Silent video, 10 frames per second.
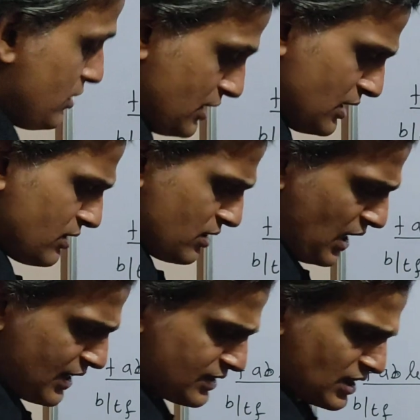then
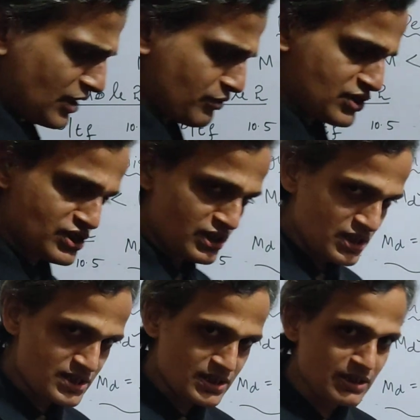another equation
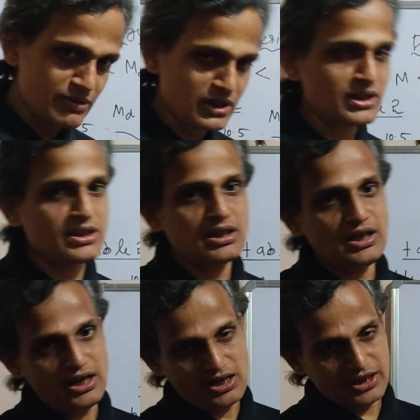is given in
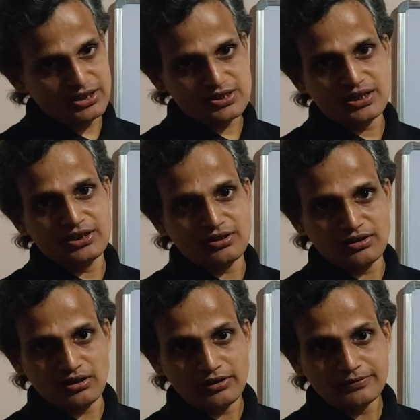IS
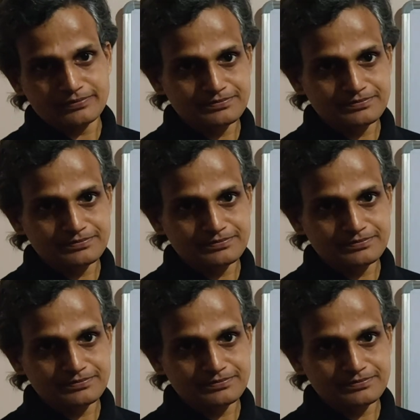800.